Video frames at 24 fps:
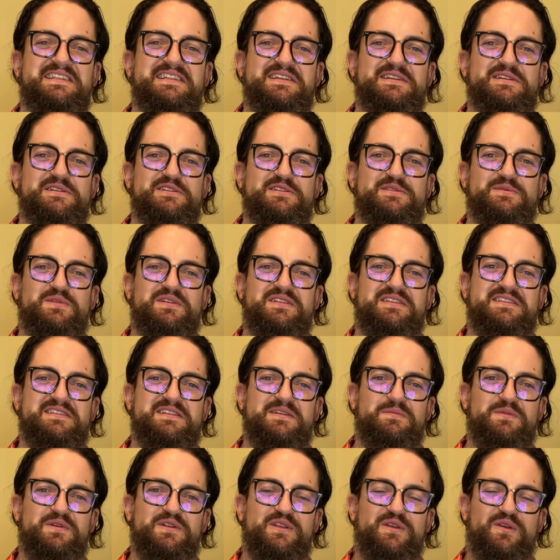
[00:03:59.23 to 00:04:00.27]
years with
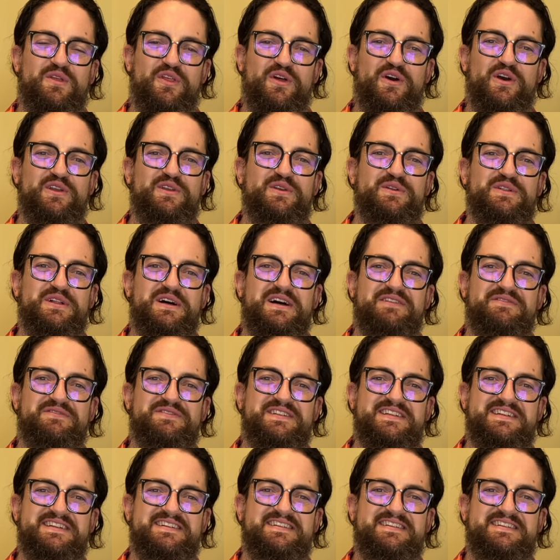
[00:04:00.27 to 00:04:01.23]
someone you thought you loved.